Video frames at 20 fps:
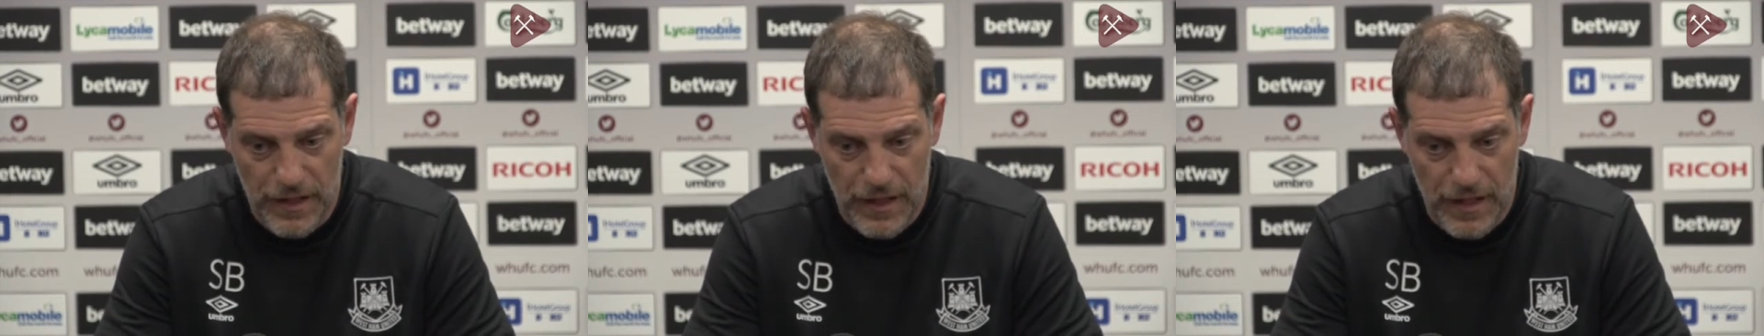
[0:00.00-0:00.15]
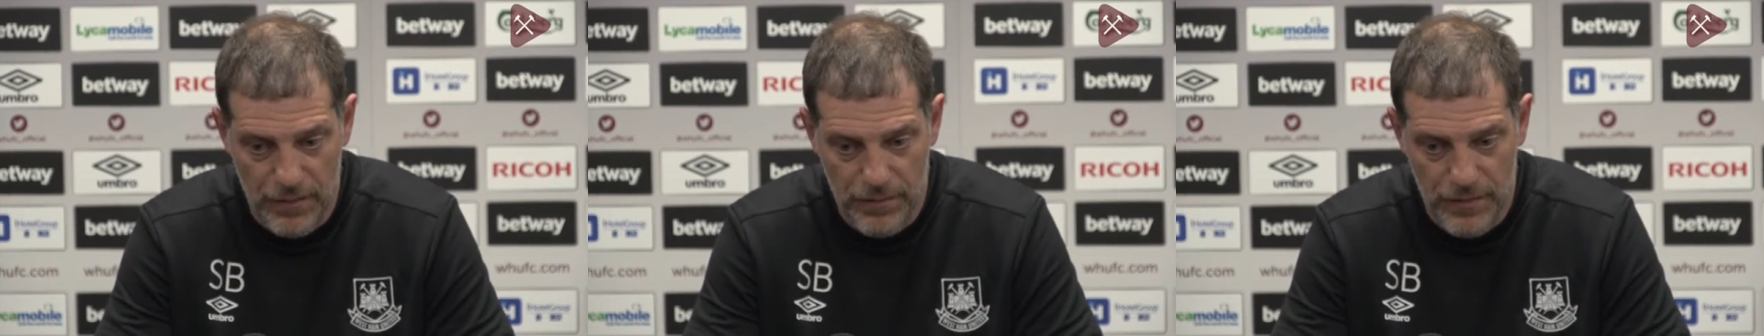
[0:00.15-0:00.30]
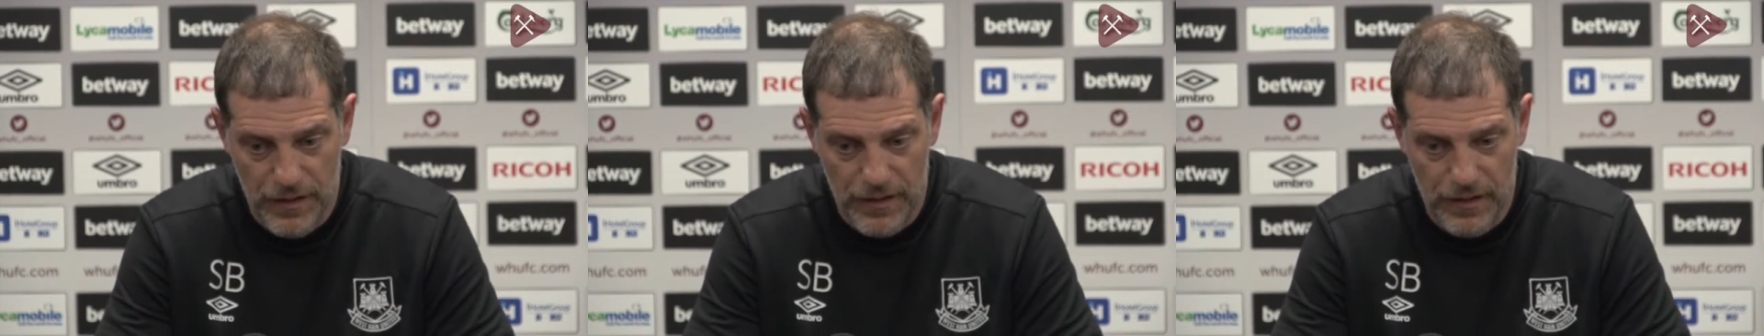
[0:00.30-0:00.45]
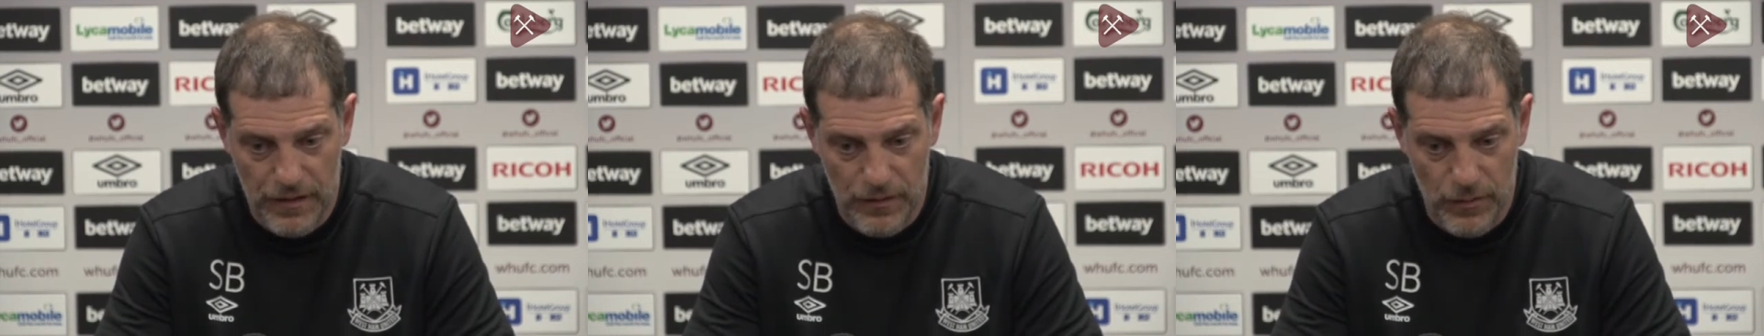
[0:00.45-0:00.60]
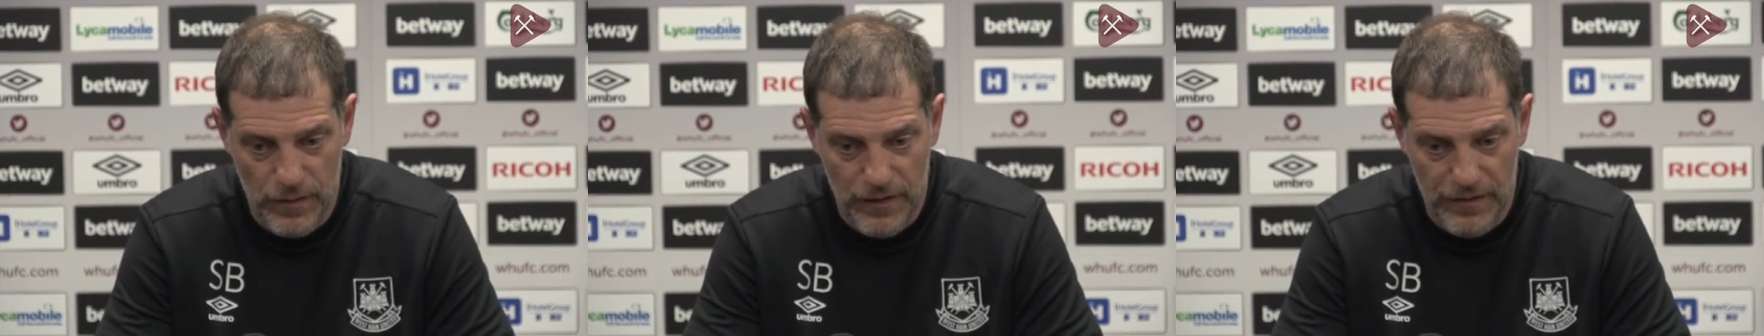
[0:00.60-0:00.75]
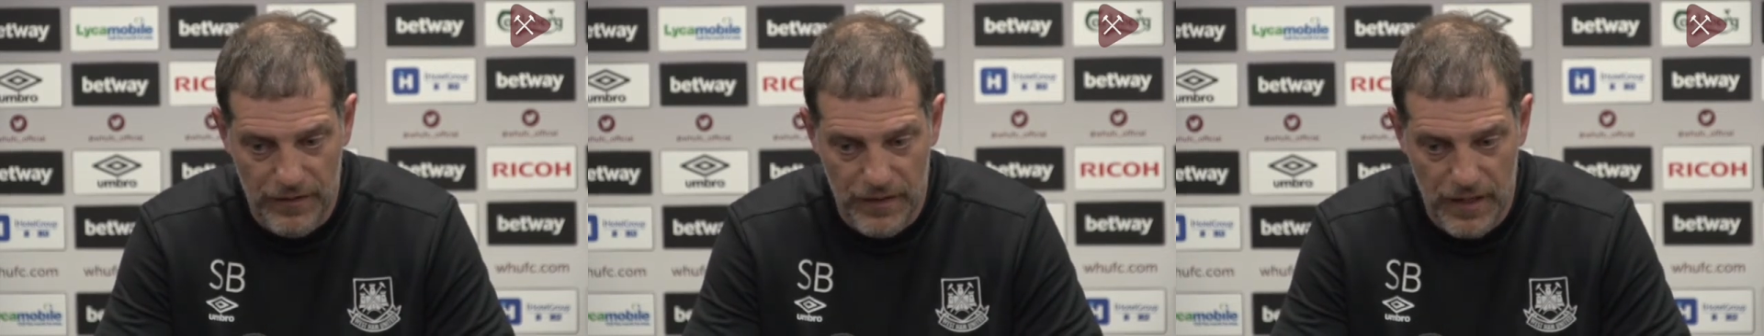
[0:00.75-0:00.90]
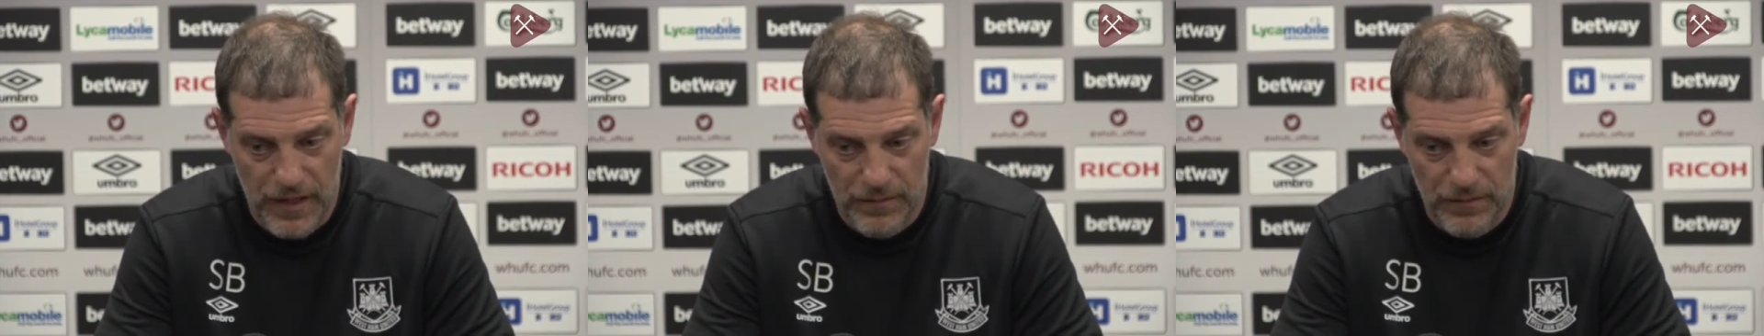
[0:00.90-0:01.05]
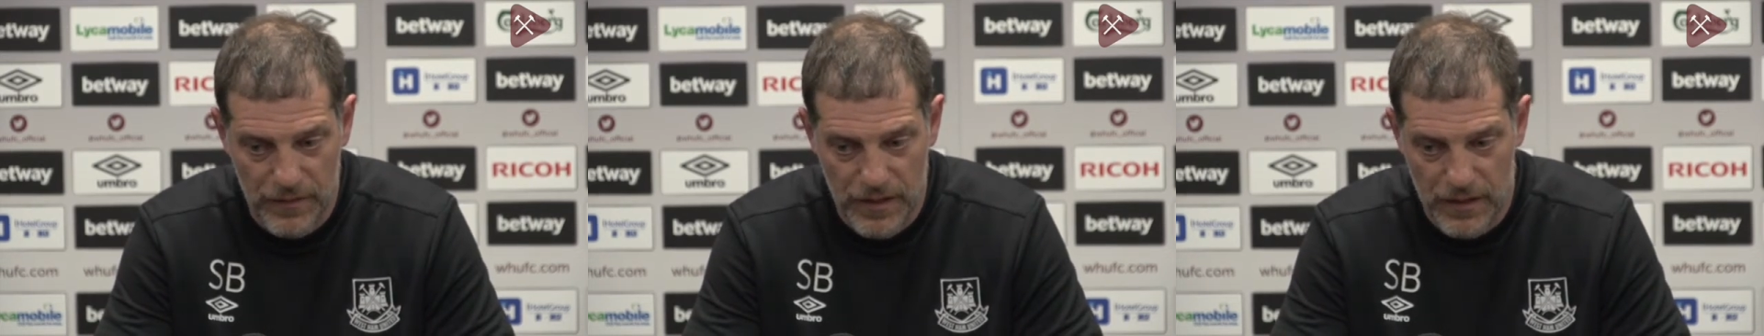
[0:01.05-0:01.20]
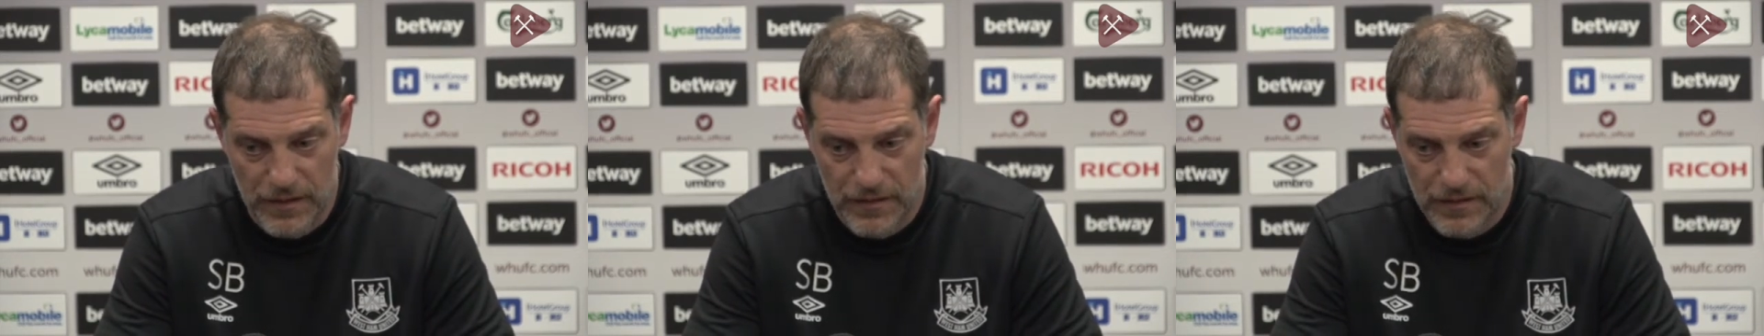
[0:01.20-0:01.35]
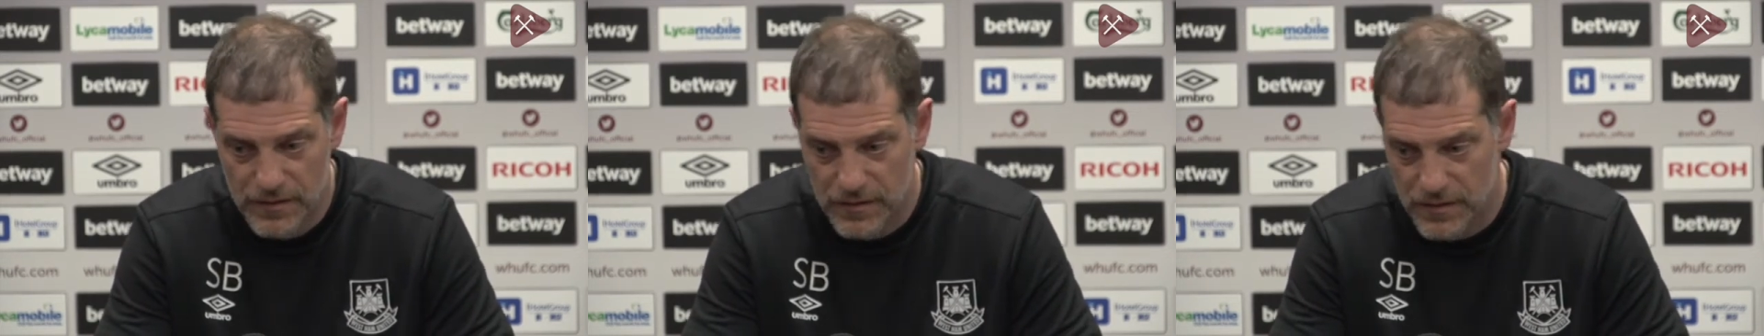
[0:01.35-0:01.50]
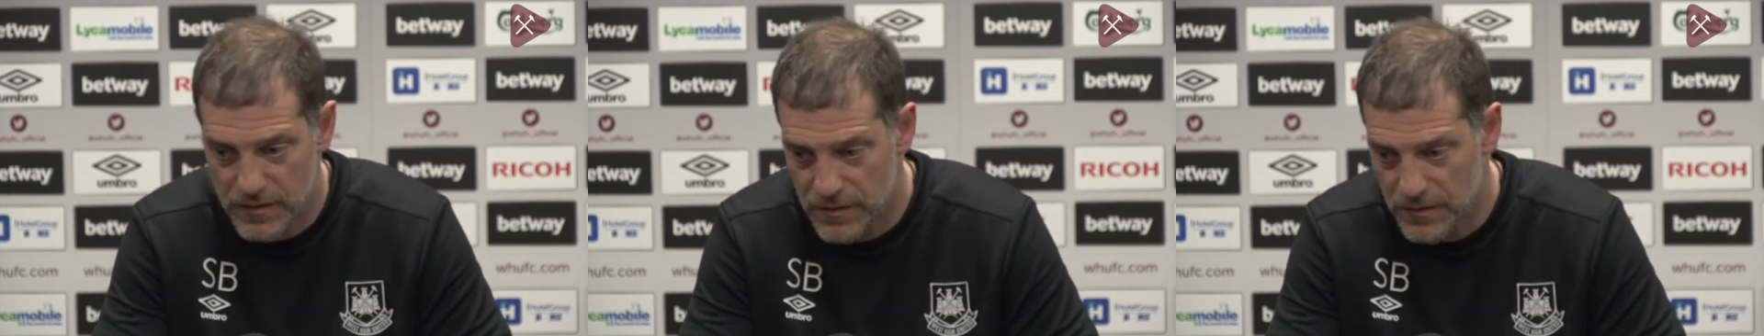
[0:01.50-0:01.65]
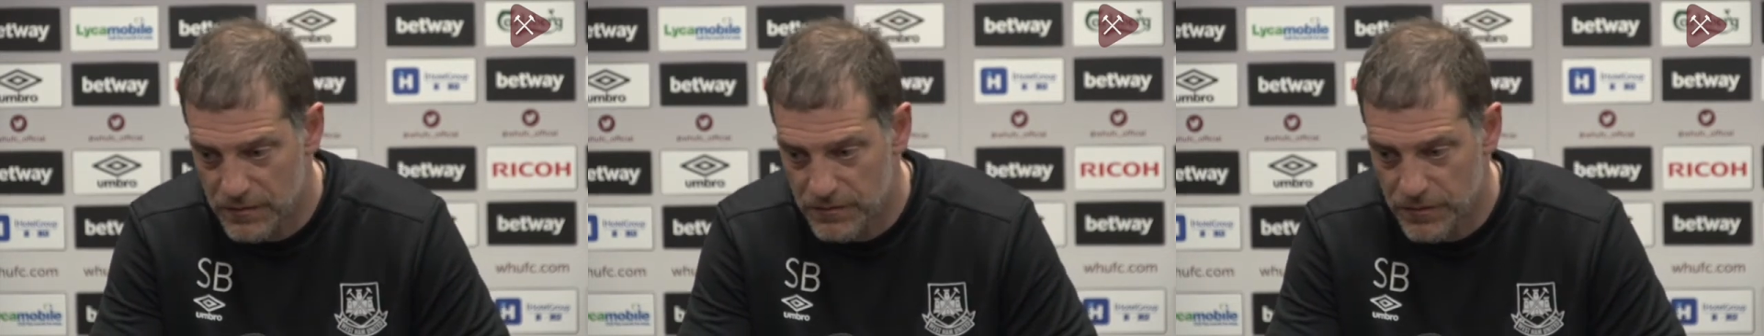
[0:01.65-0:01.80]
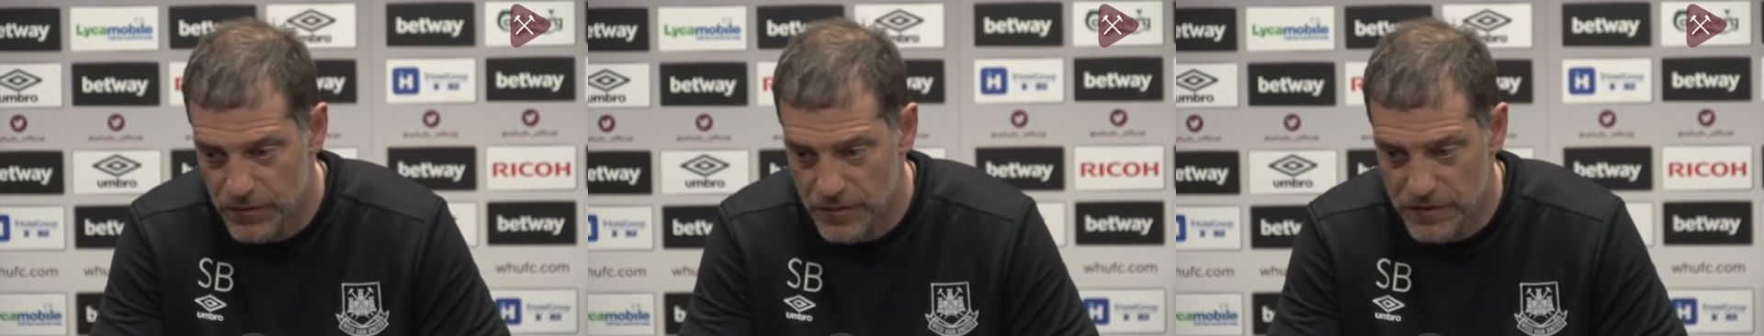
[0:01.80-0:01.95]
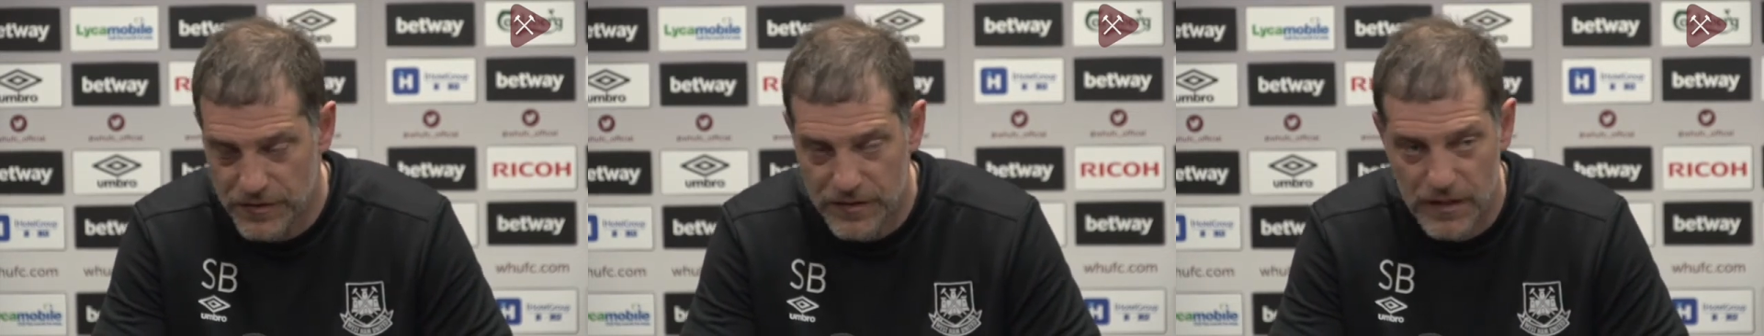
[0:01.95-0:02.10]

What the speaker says: happened in West Ham that for